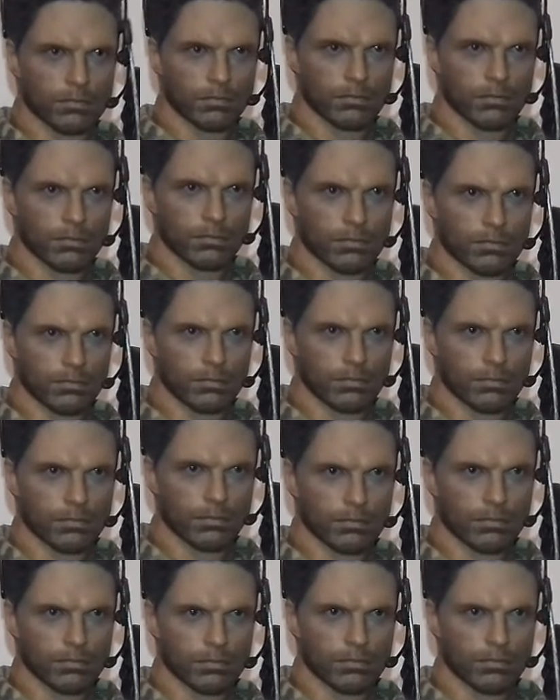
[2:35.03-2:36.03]
I won't pay
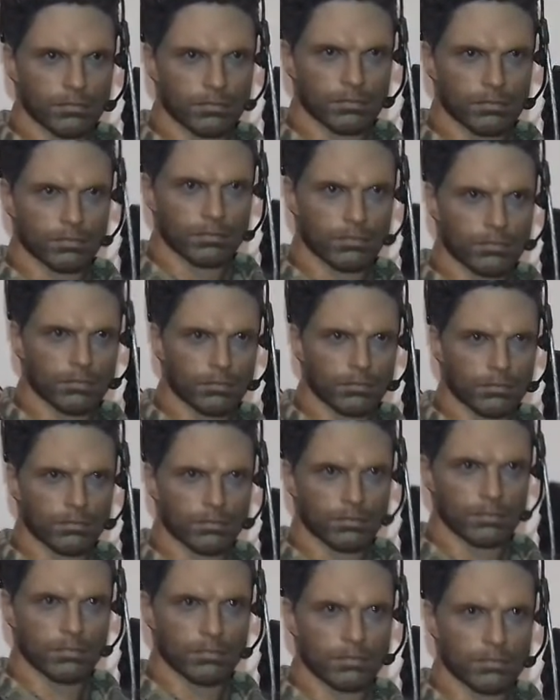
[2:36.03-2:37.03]
too much. In fact, I
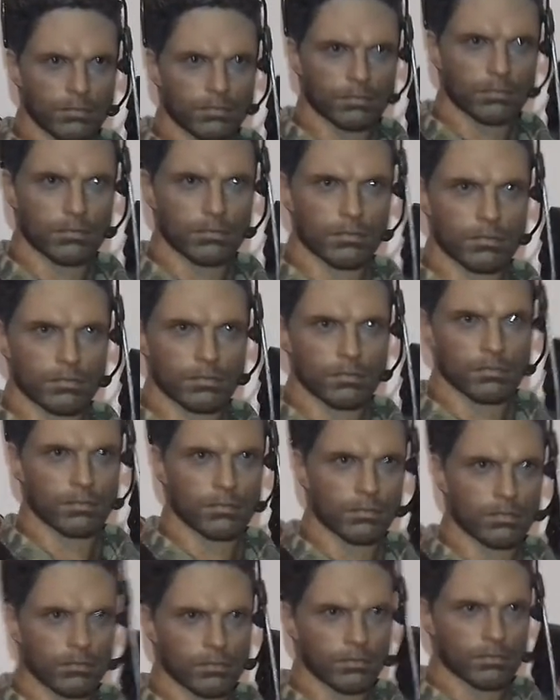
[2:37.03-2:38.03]
probably won't pay what
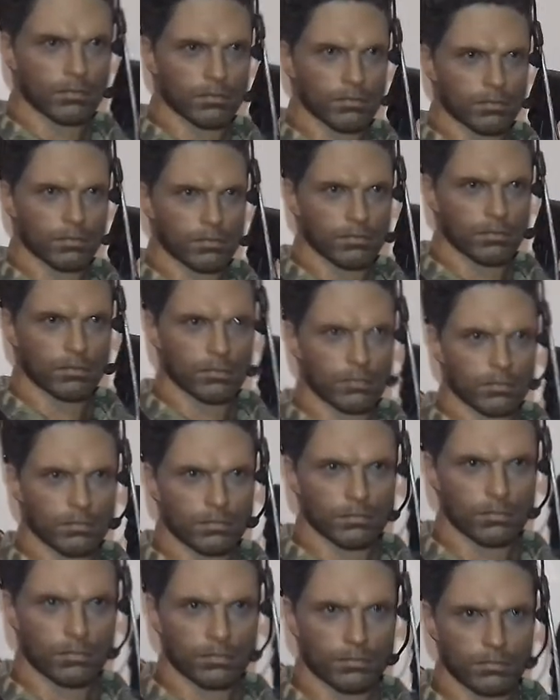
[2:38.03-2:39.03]
you're asking, so
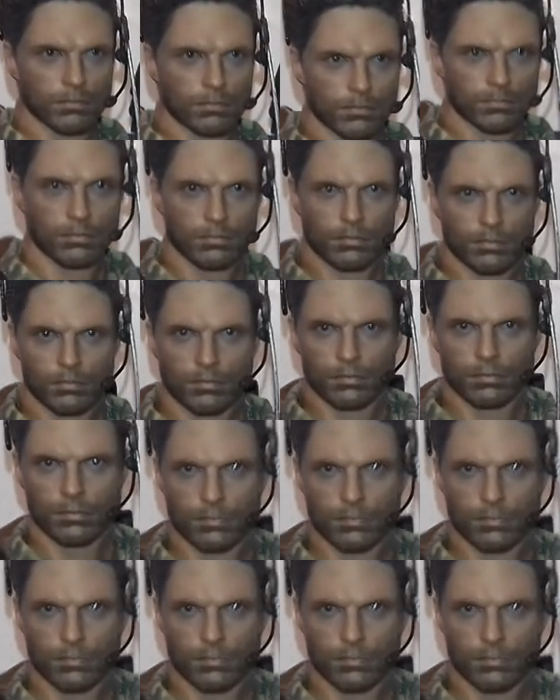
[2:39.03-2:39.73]
don't bother.